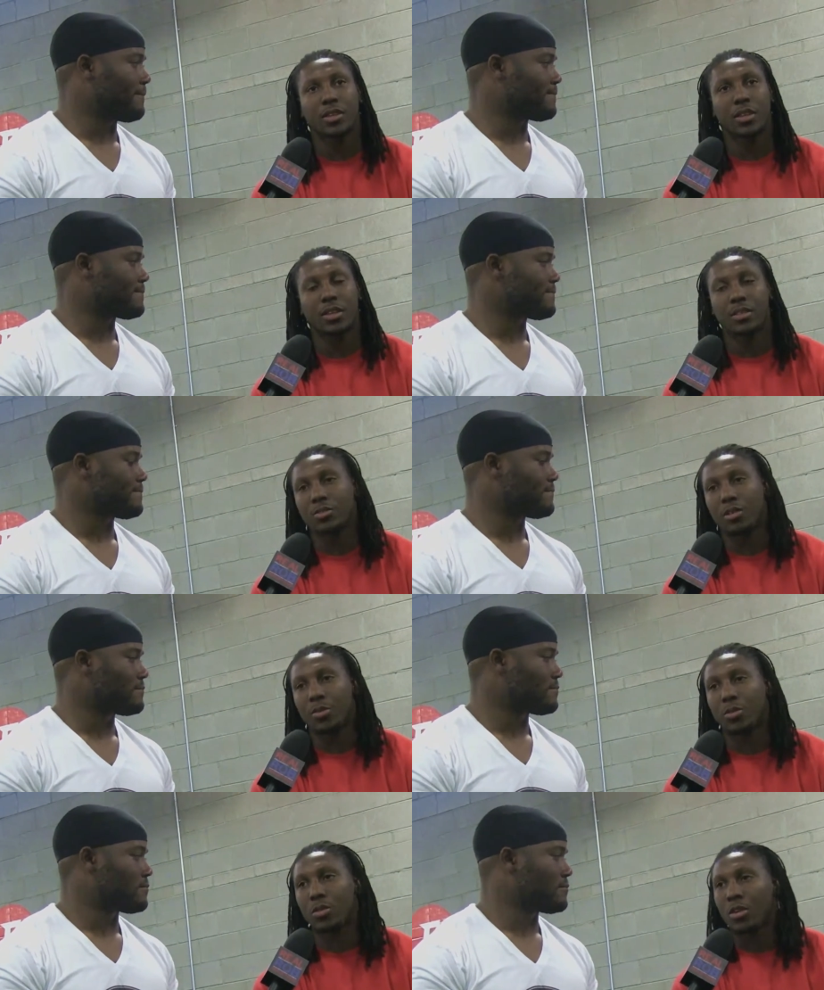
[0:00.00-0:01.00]
Speaker 1: that get in
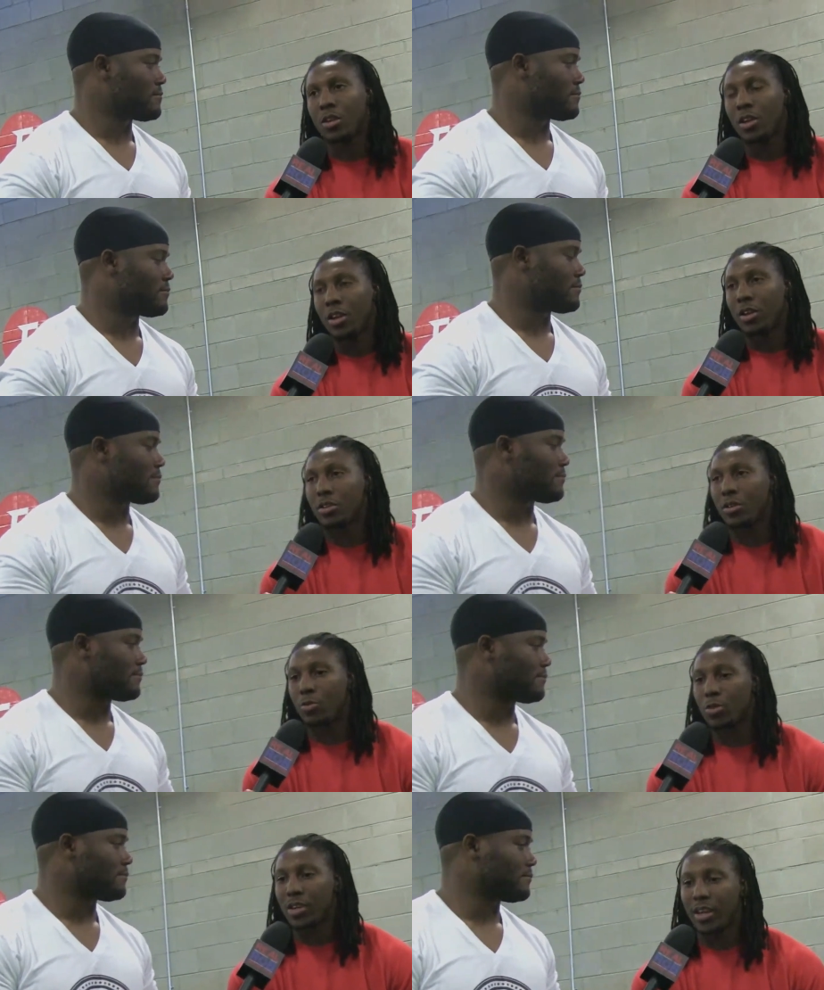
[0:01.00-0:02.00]
trouble you
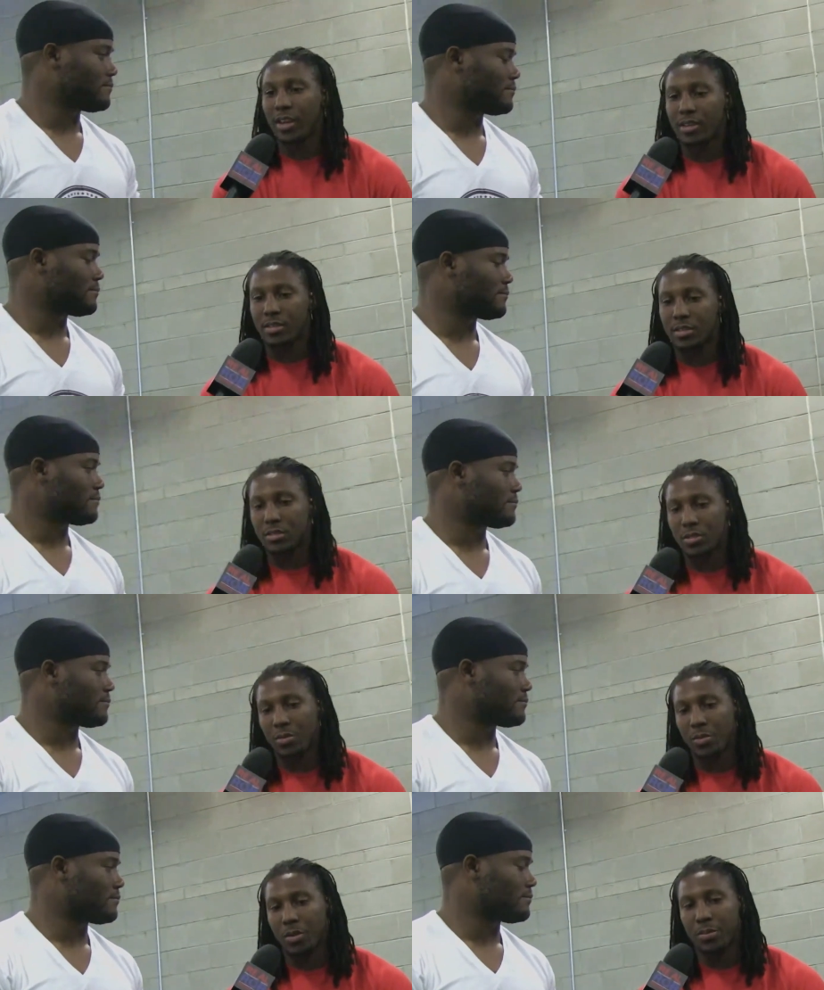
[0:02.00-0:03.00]
know, when they get it to the
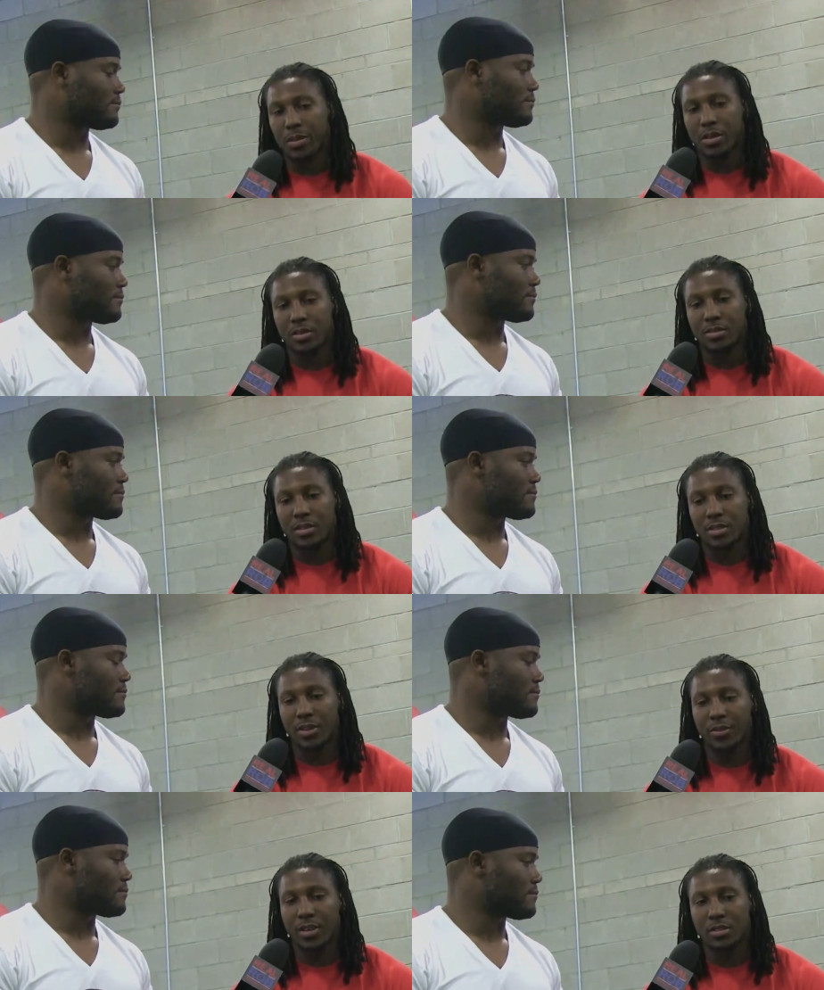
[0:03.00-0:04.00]
Super Bowl because
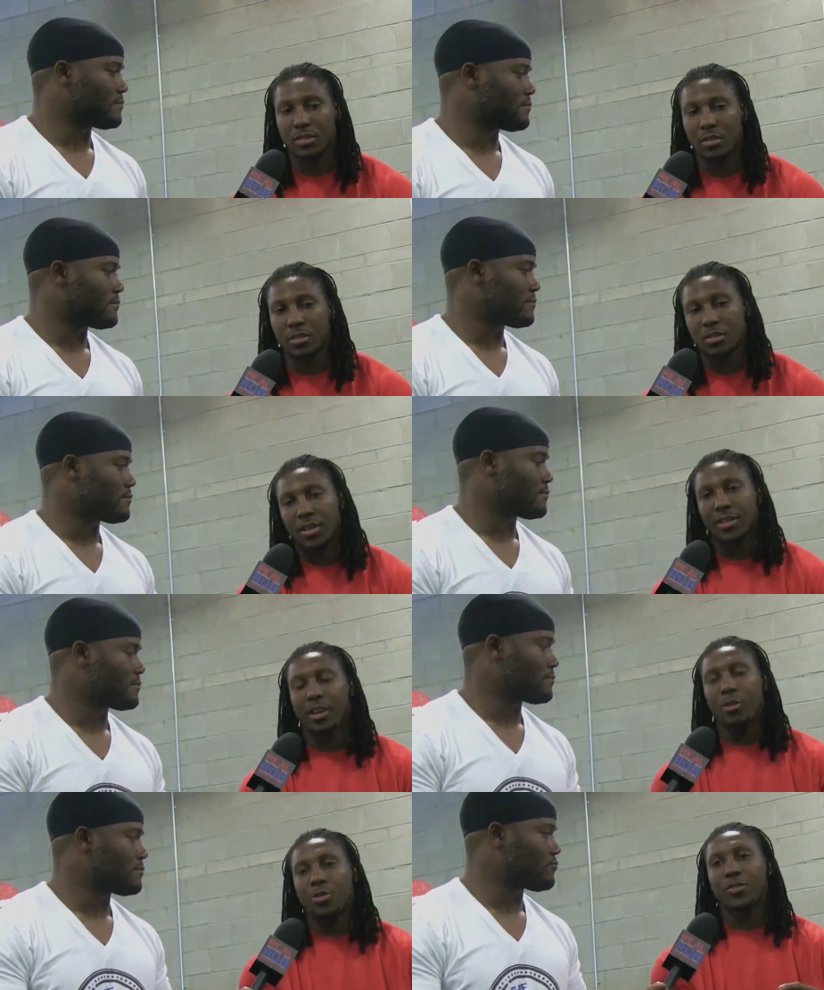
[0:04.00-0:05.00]
defenses,
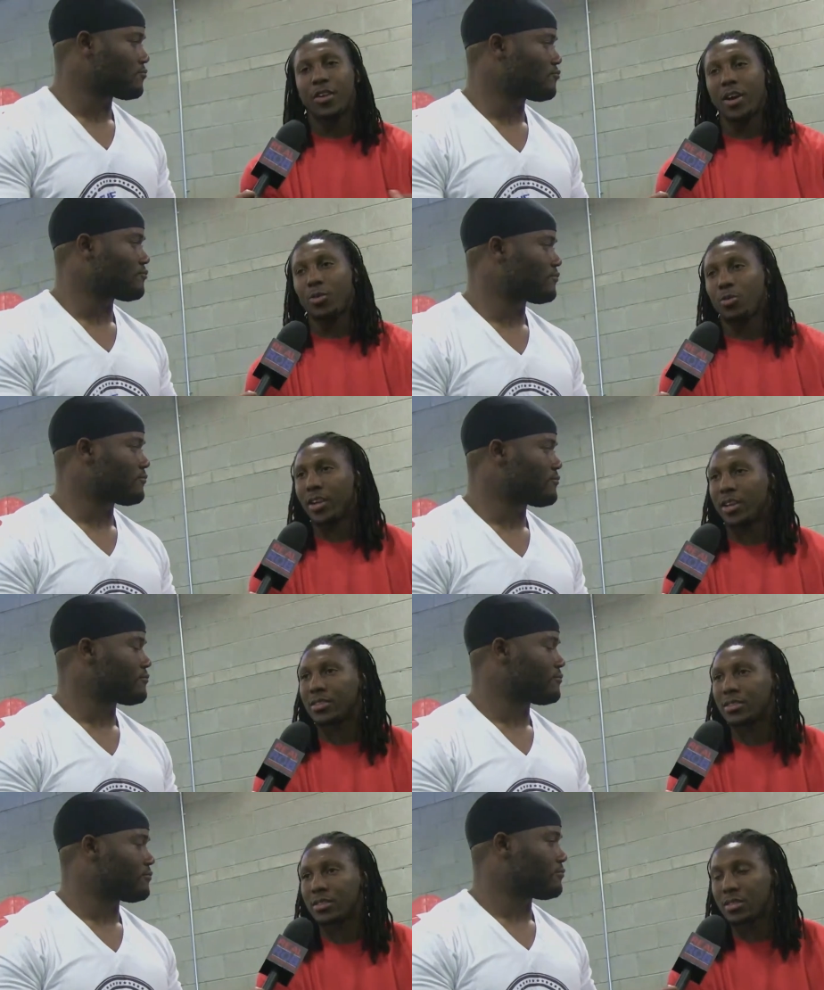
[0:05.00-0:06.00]
they always find
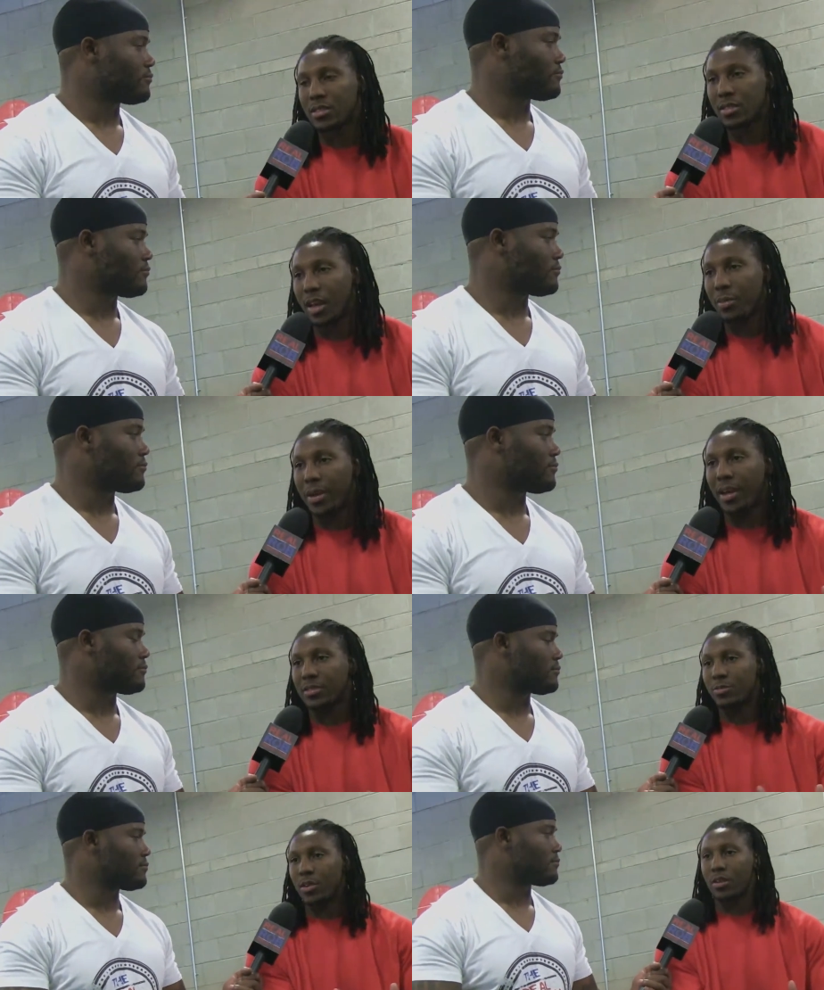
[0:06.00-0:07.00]
ways to stop
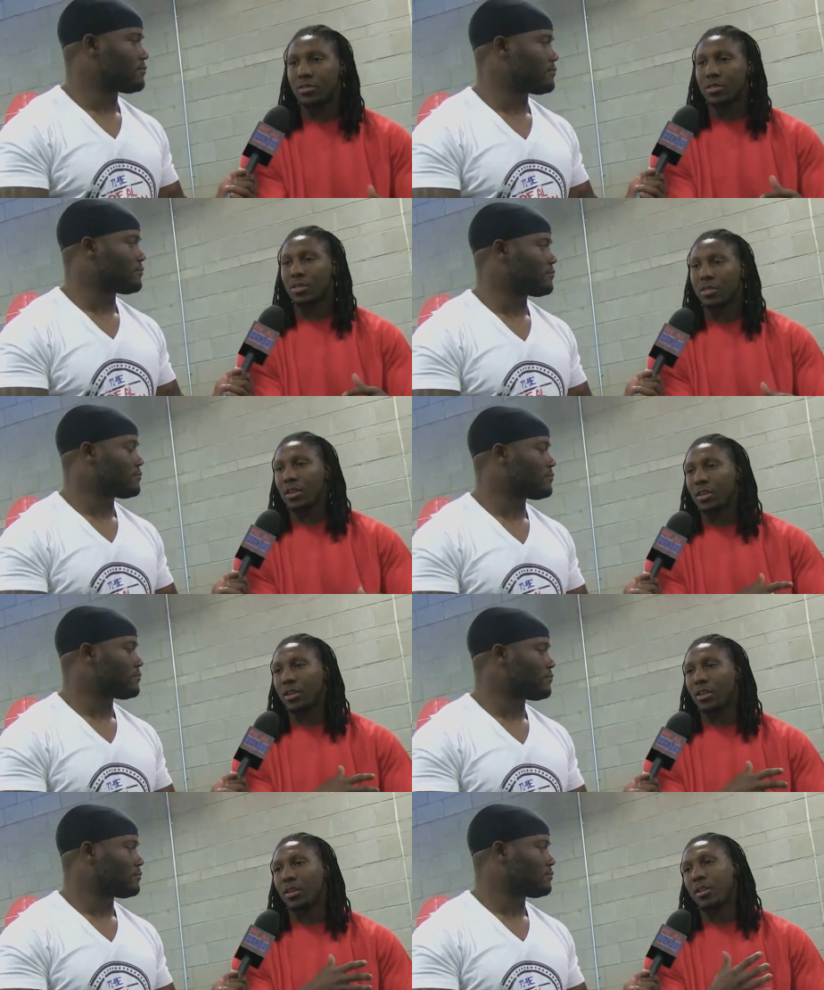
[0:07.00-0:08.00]
passing routes and,
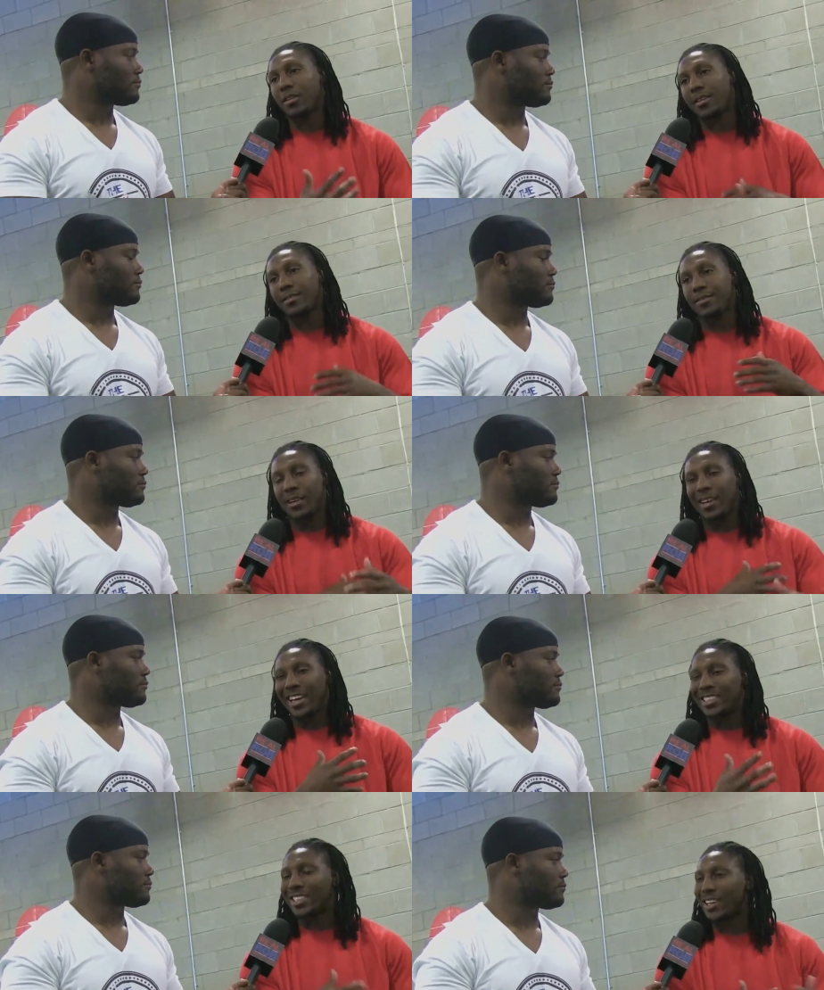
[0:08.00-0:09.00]
and, and, and,
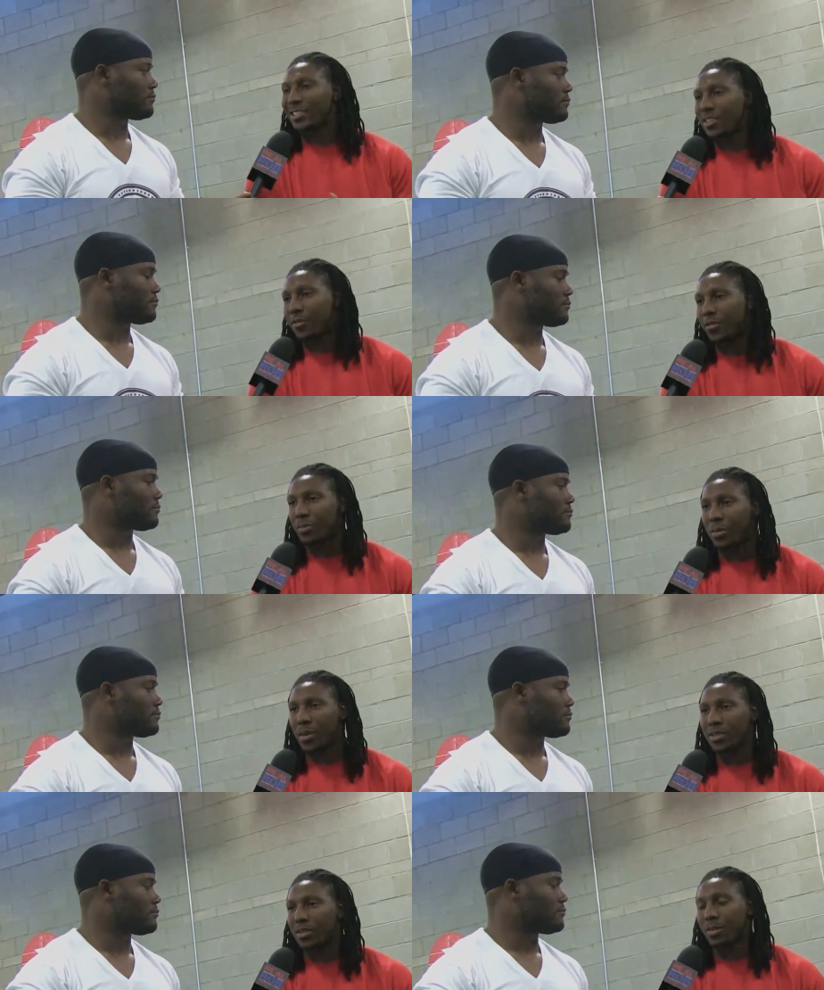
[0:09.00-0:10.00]
and change stuff up
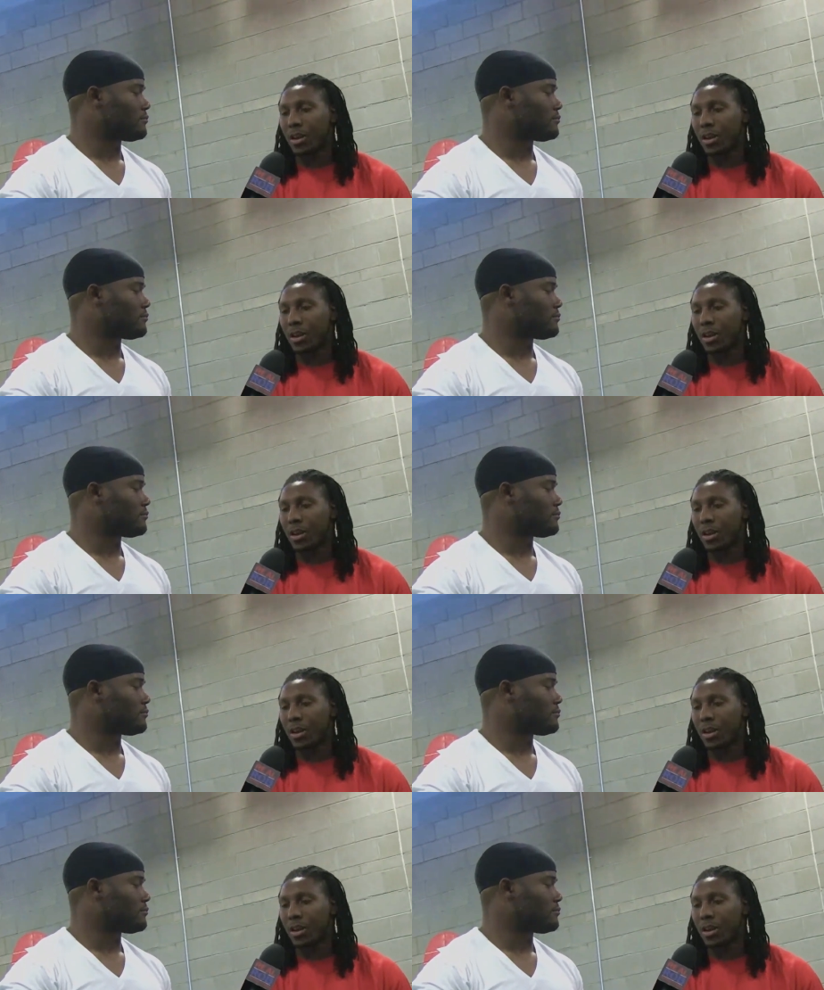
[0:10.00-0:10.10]
and mix up